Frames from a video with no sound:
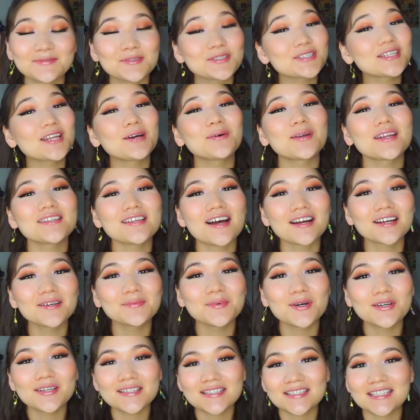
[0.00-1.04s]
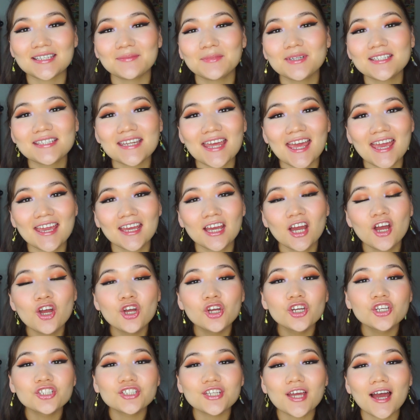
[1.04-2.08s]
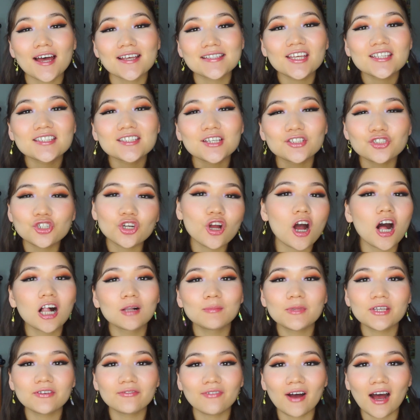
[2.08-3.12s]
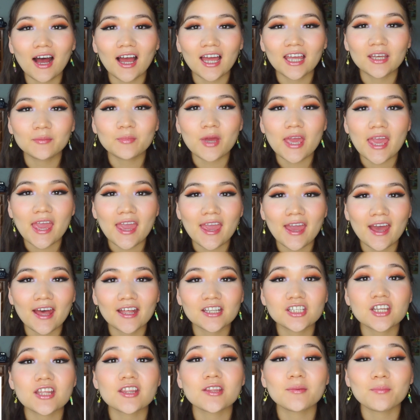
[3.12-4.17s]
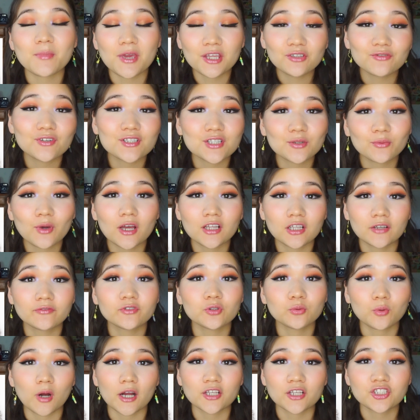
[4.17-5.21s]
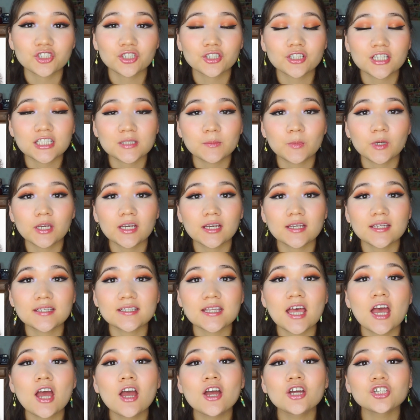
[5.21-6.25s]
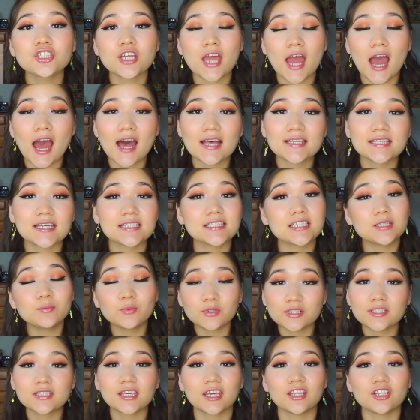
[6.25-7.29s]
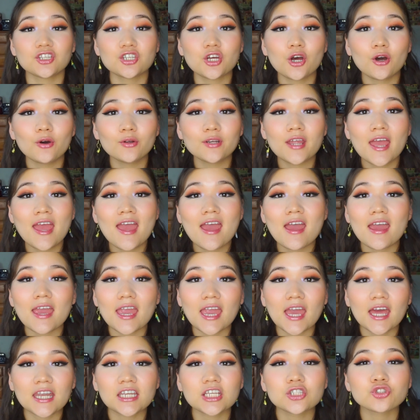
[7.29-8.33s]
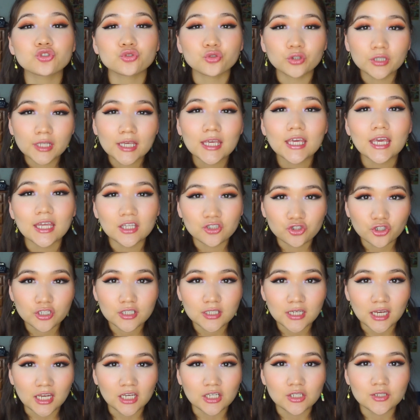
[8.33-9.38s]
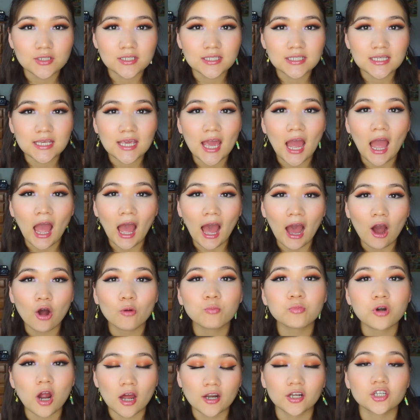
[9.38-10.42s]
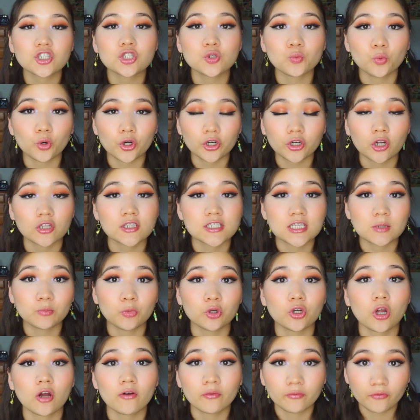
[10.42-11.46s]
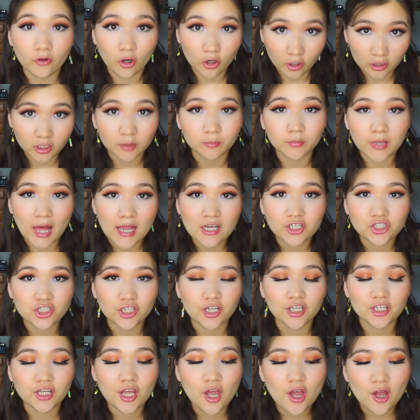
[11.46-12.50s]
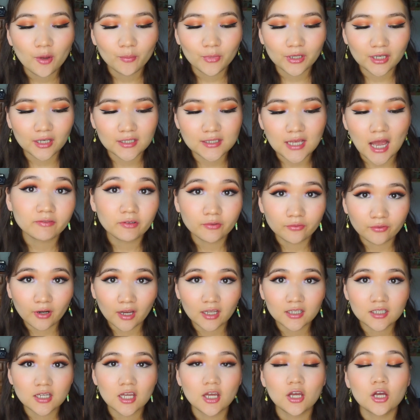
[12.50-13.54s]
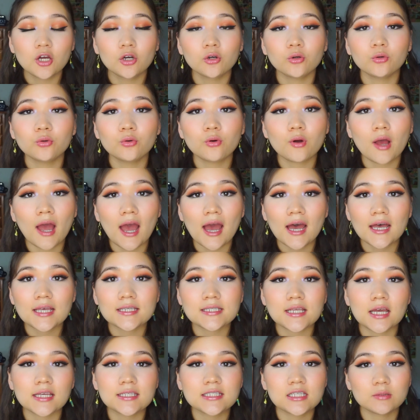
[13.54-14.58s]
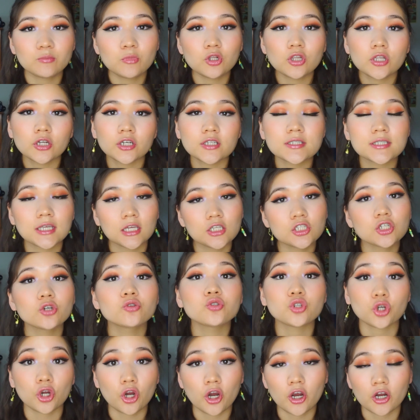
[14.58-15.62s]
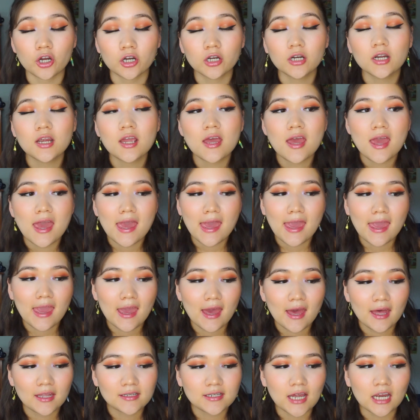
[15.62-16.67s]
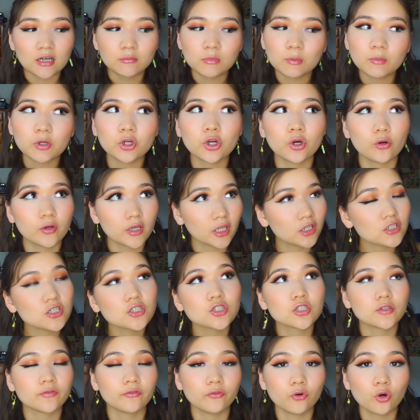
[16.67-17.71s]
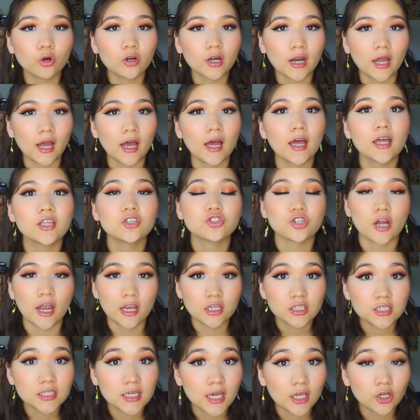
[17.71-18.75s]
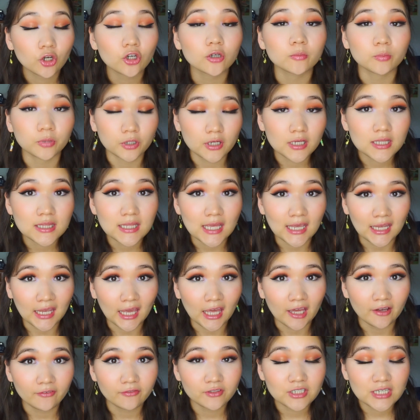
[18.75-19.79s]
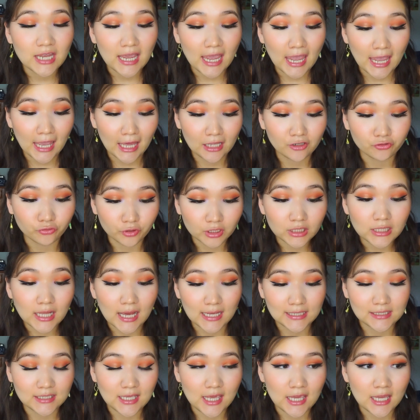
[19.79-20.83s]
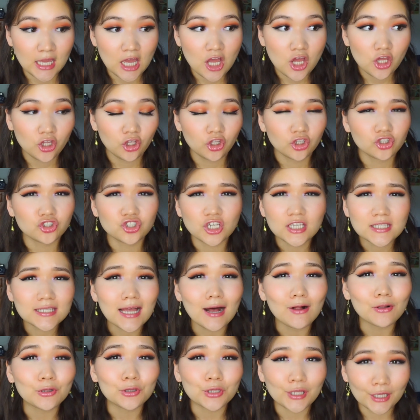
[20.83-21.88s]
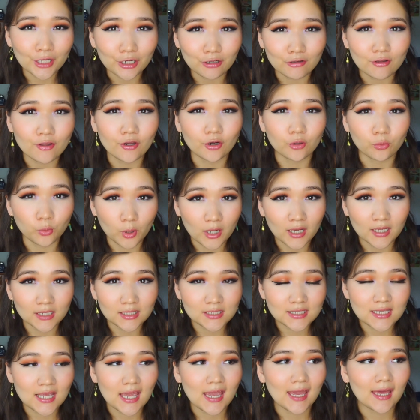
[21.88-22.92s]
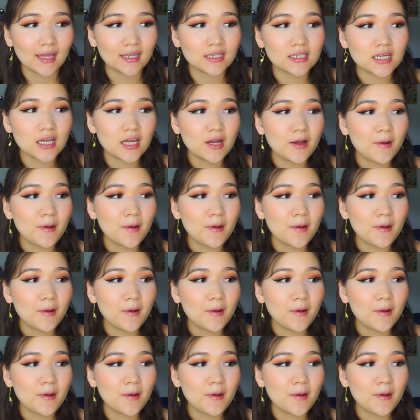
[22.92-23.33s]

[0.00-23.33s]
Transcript: person I want to talk about is Nyma Tang. She has such a calming vibe, and the main reason why I love to watch her is because she has a deeper skin tone, and it's really interesting to see how products work on someone of her complexion. Because I have a friend who has a similar skin tone to her, and I remember going into Sephora trying to get her birthday gift and realizing just how little there was. And